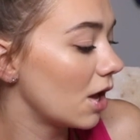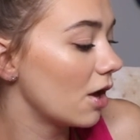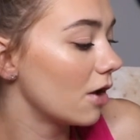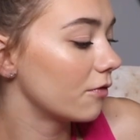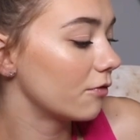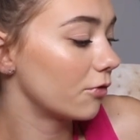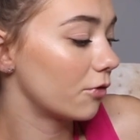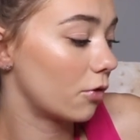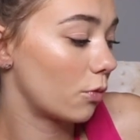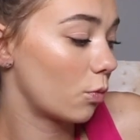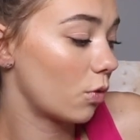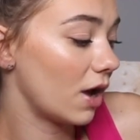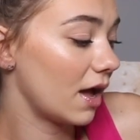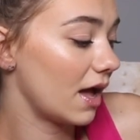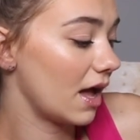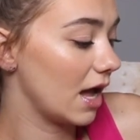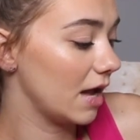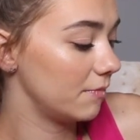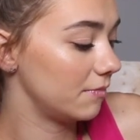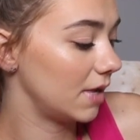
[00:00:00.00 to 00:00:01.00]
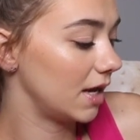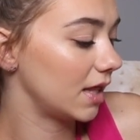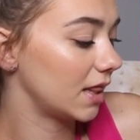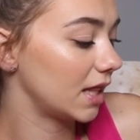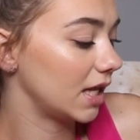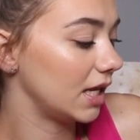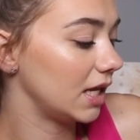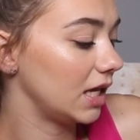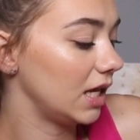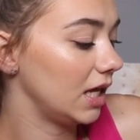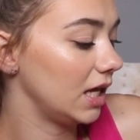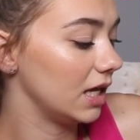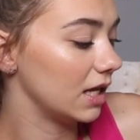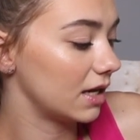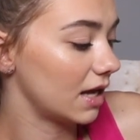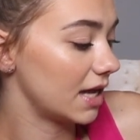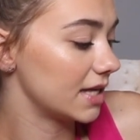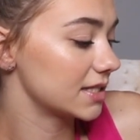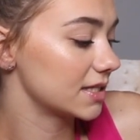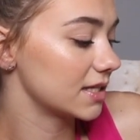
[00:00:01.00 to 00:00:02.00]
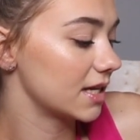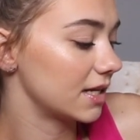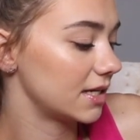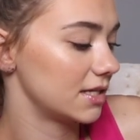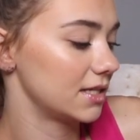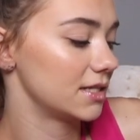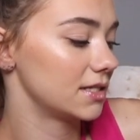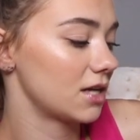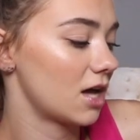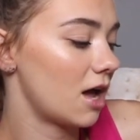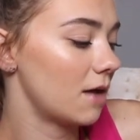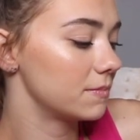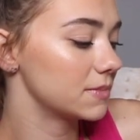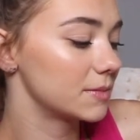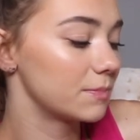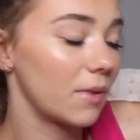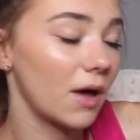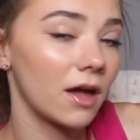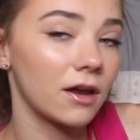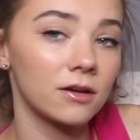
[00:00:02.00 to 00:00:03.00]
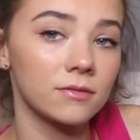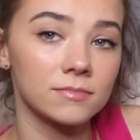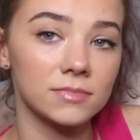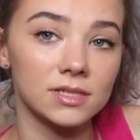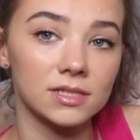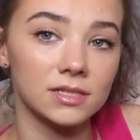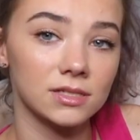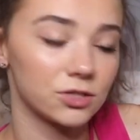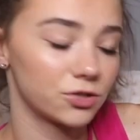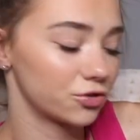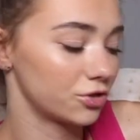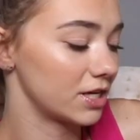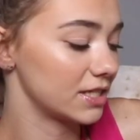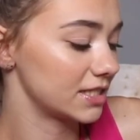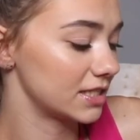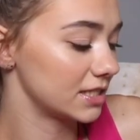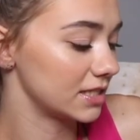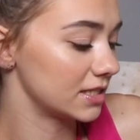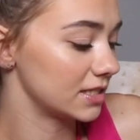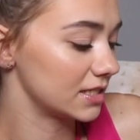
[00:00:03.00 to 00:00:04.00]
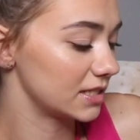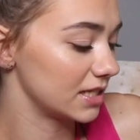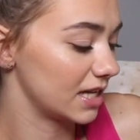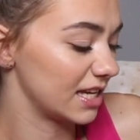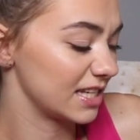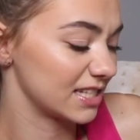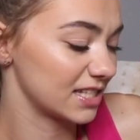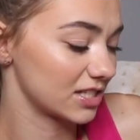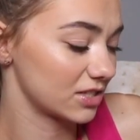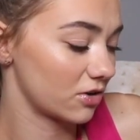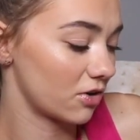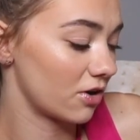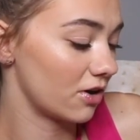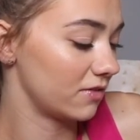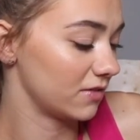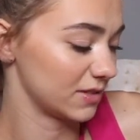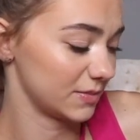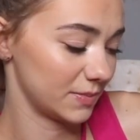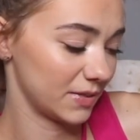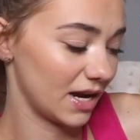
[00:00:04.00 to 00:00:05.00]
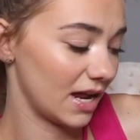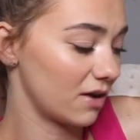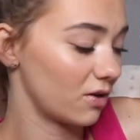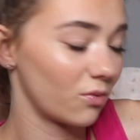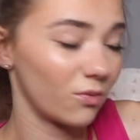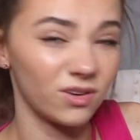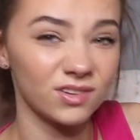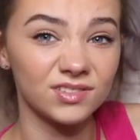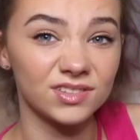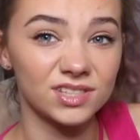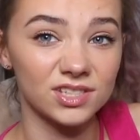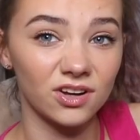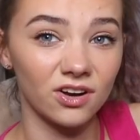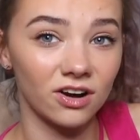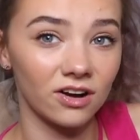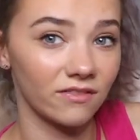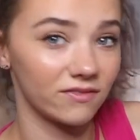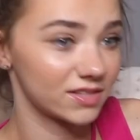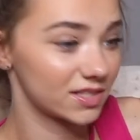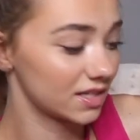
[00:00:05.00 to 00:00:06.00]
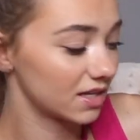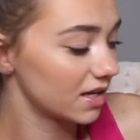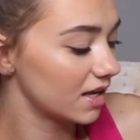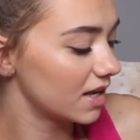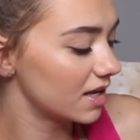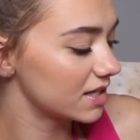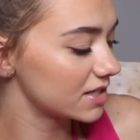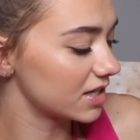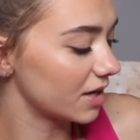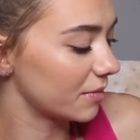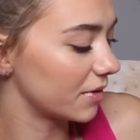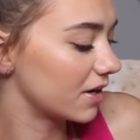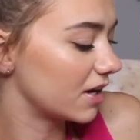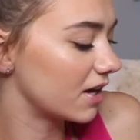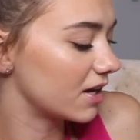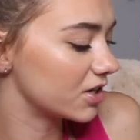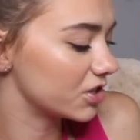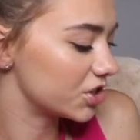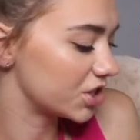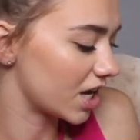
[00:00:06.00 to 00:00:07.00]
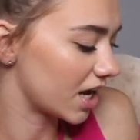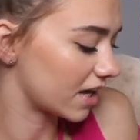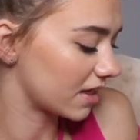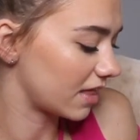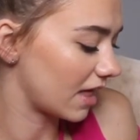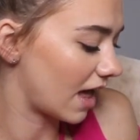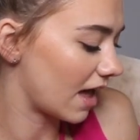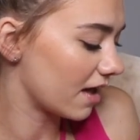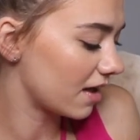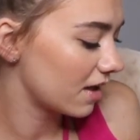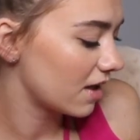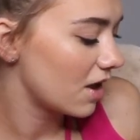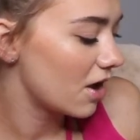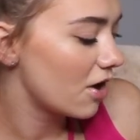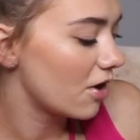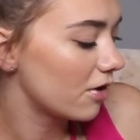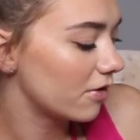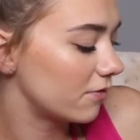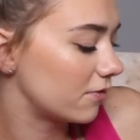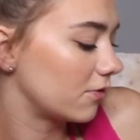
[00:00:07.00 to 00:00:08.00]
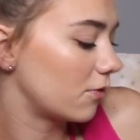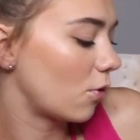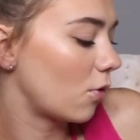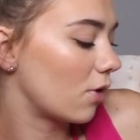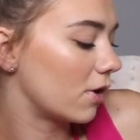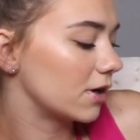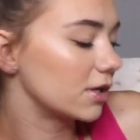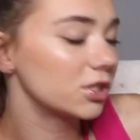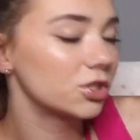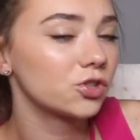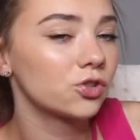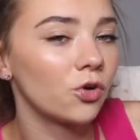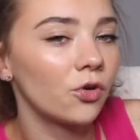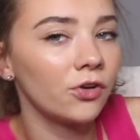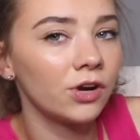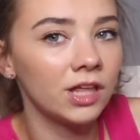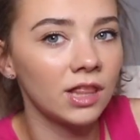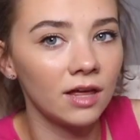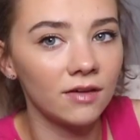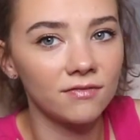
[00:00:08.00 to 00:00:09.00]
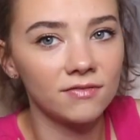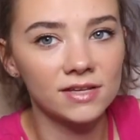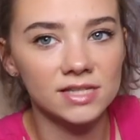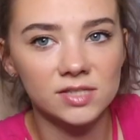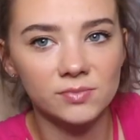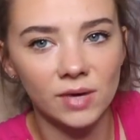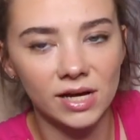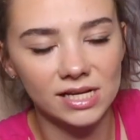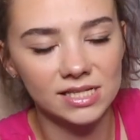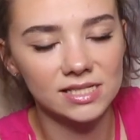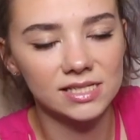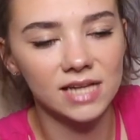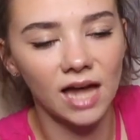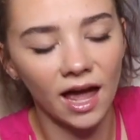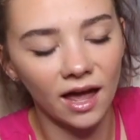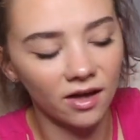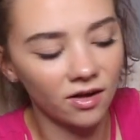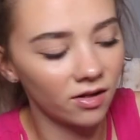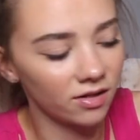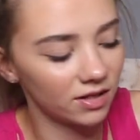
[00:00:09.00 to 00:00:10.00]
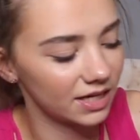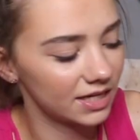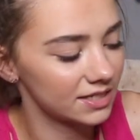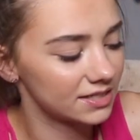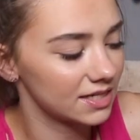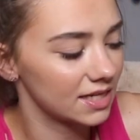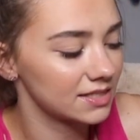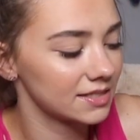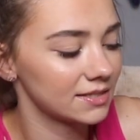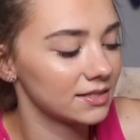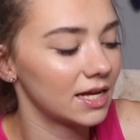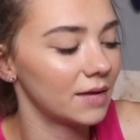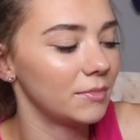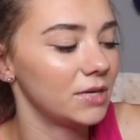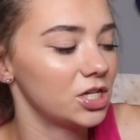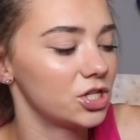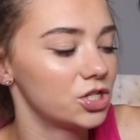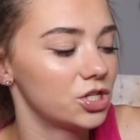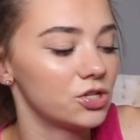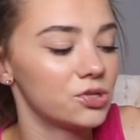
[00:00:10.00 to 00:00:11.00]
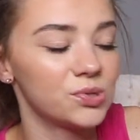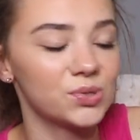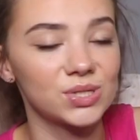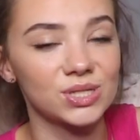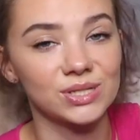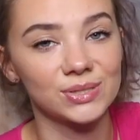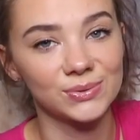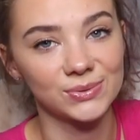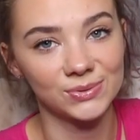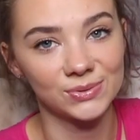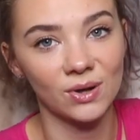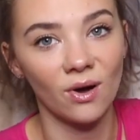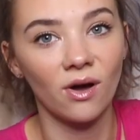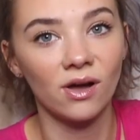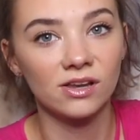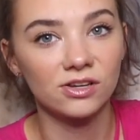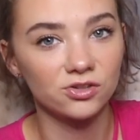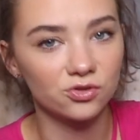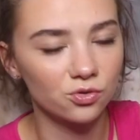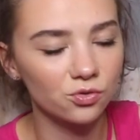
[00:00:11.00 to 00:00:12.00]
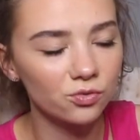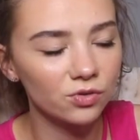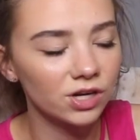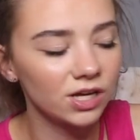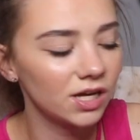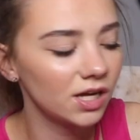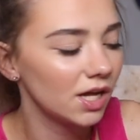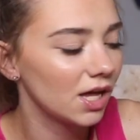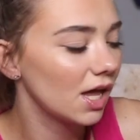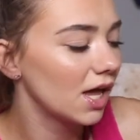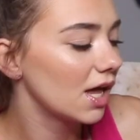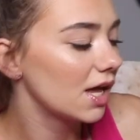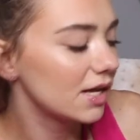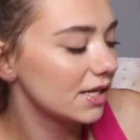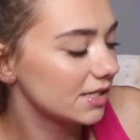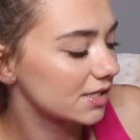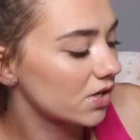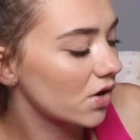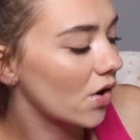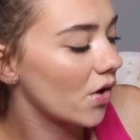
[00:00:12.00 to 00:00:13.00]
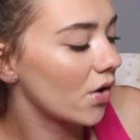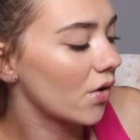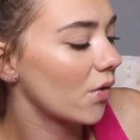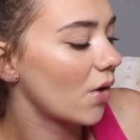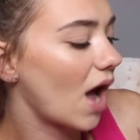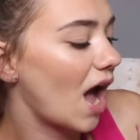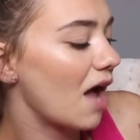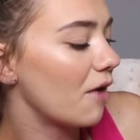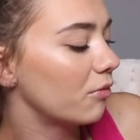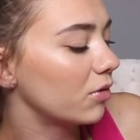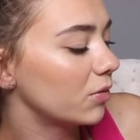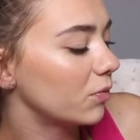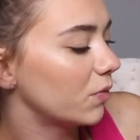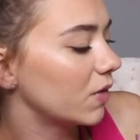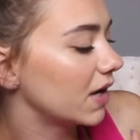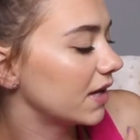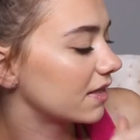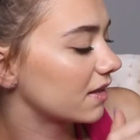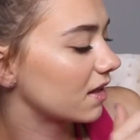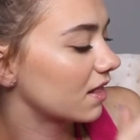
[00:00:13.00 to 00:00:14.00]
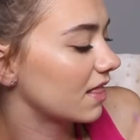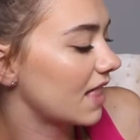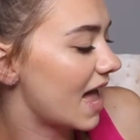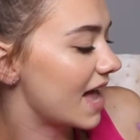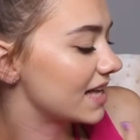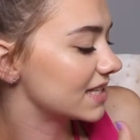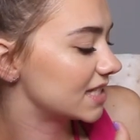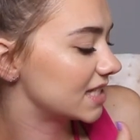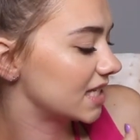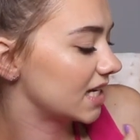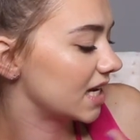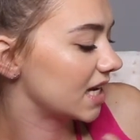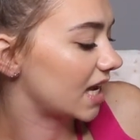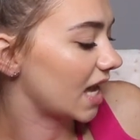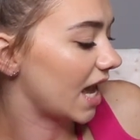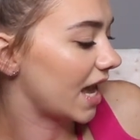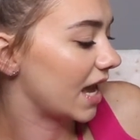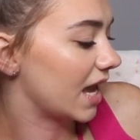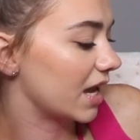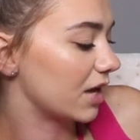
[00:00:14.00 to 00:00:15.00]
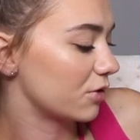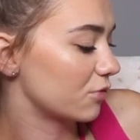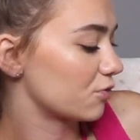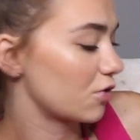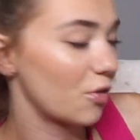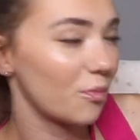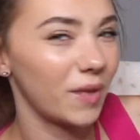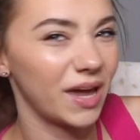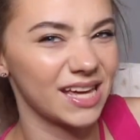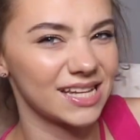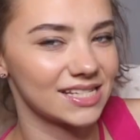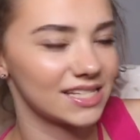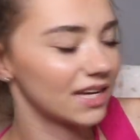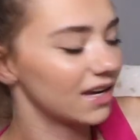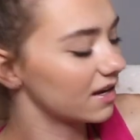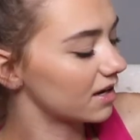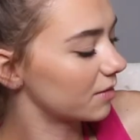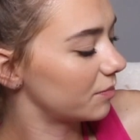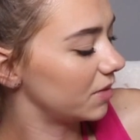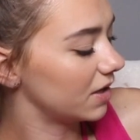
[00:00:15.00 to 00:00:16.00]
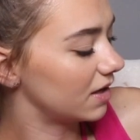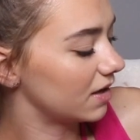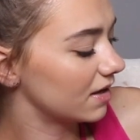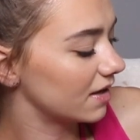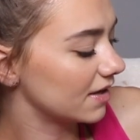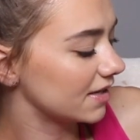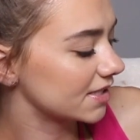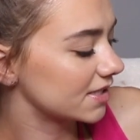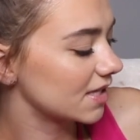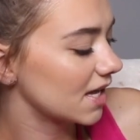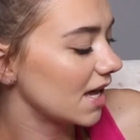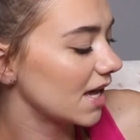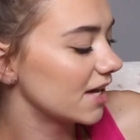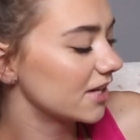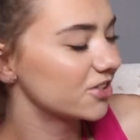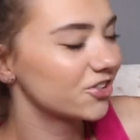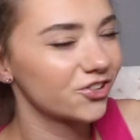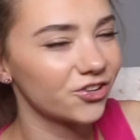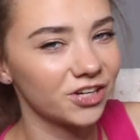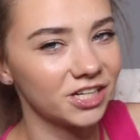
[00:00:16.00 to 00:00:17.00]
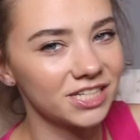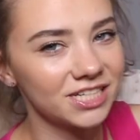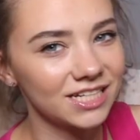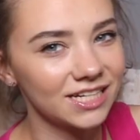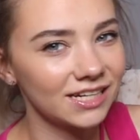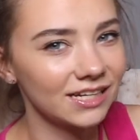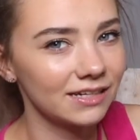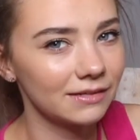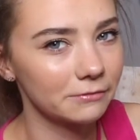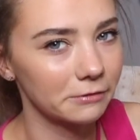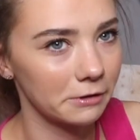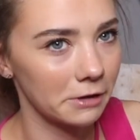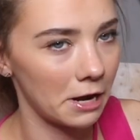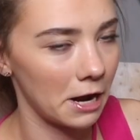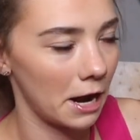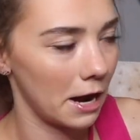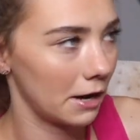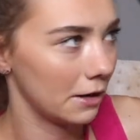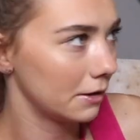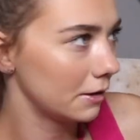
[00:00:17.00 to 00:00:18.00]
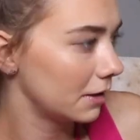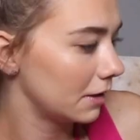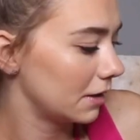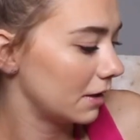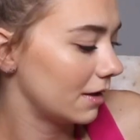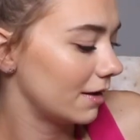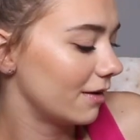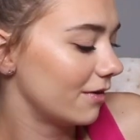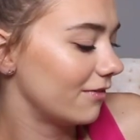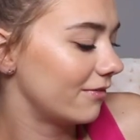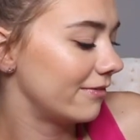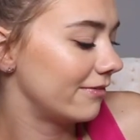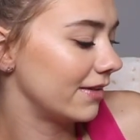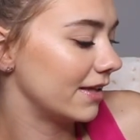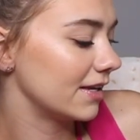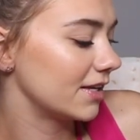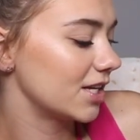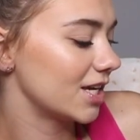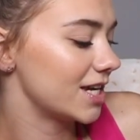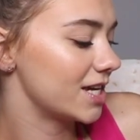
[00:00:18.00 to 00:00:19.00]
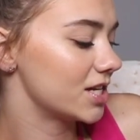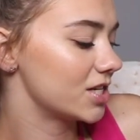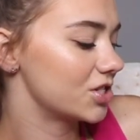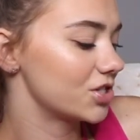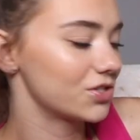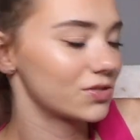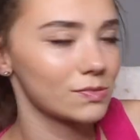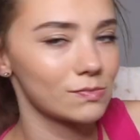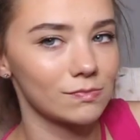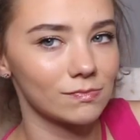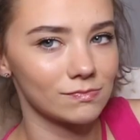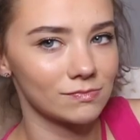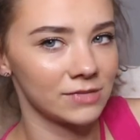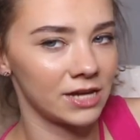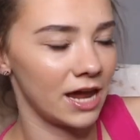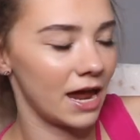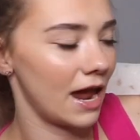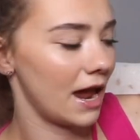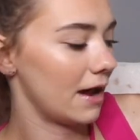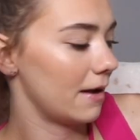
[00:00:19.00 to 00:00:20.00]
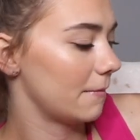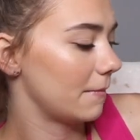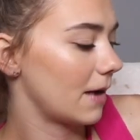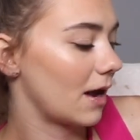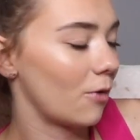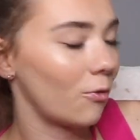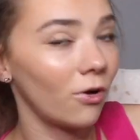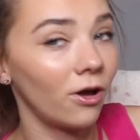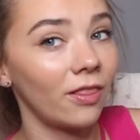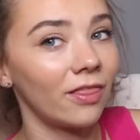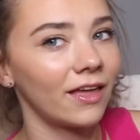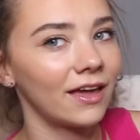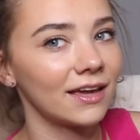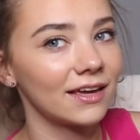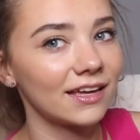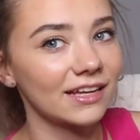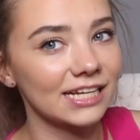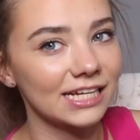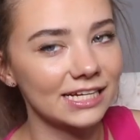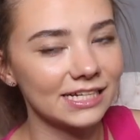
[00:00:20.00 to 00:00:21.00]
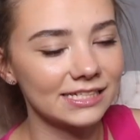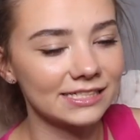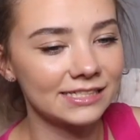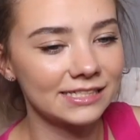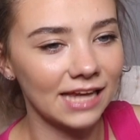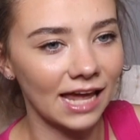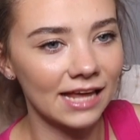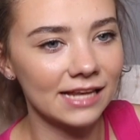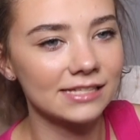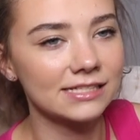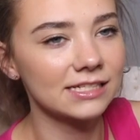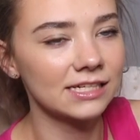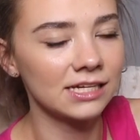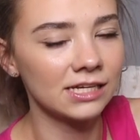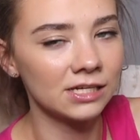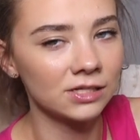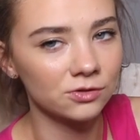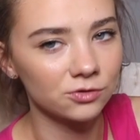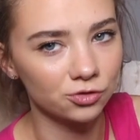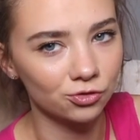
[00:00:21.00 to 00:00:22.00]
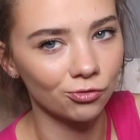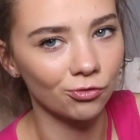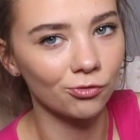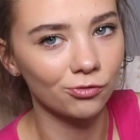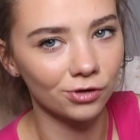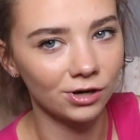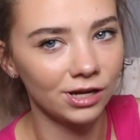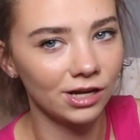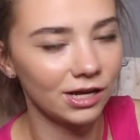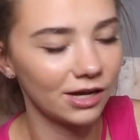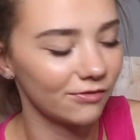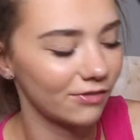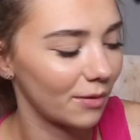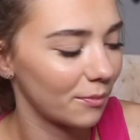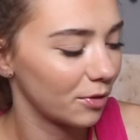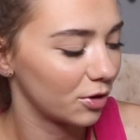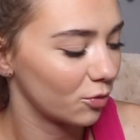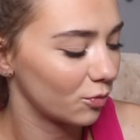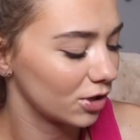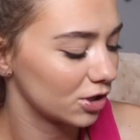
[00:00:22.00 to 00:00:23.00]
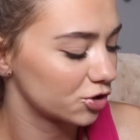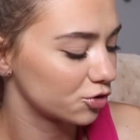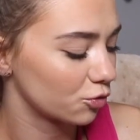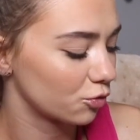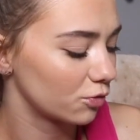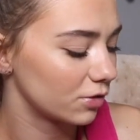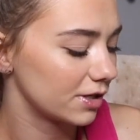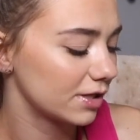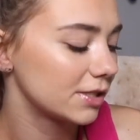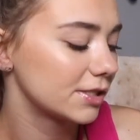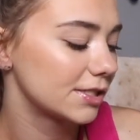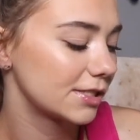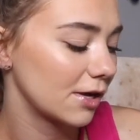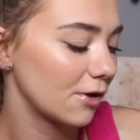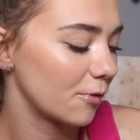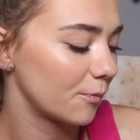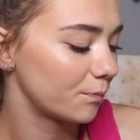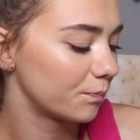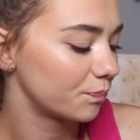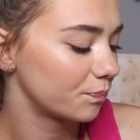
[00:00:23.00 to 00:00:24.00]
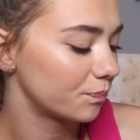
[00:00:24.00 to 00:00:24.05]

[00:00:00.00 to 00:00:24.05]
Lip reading: For what I mainly need, I selected tops, bottoms, dresses, and scarves, but I don't want scarves, so I'm going to uncheck that. For jewelry that fits my style, it doesn't let me choose not jewelry, so I went with classic and romantic because trendy, vintage, I want like dainty jewelry if I'm going to wear jewelry. So